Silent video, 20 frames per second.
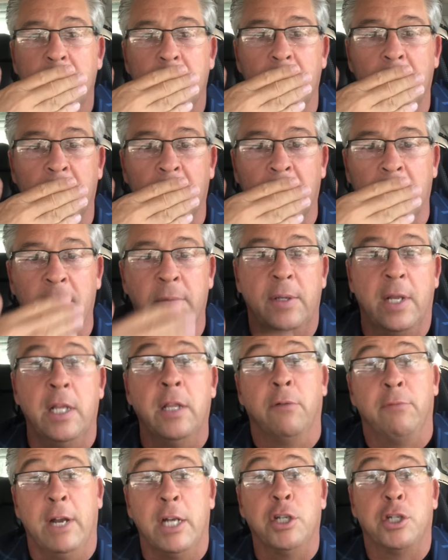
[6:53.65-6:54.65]
and
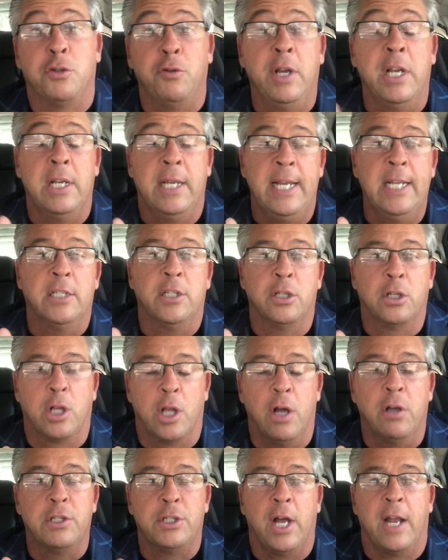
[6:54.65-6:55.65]
the Registry of Deeds is
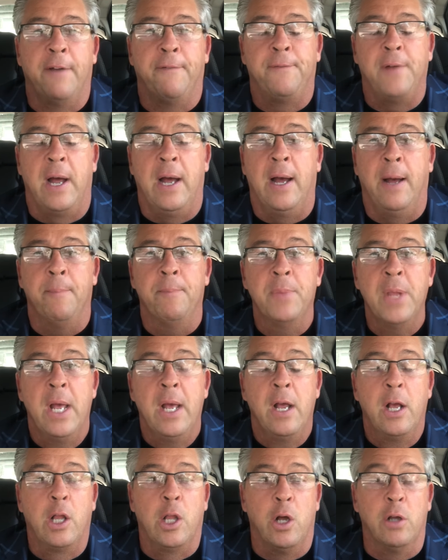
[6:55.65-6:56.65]

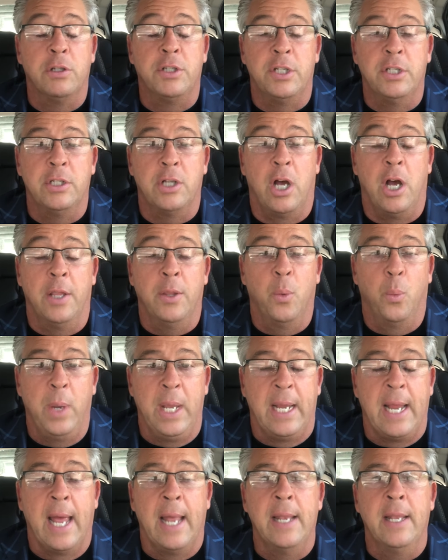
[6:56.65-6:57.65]
closes on the
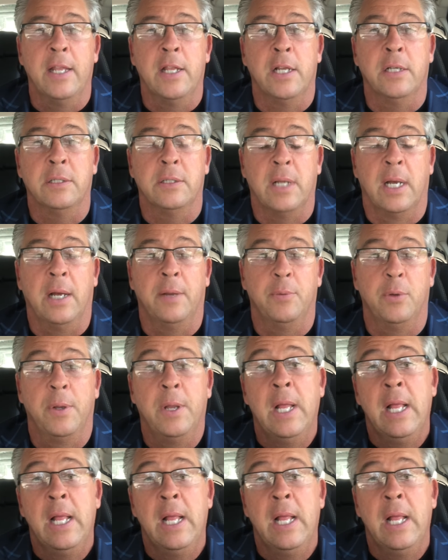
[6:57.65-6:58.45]
weekend, and there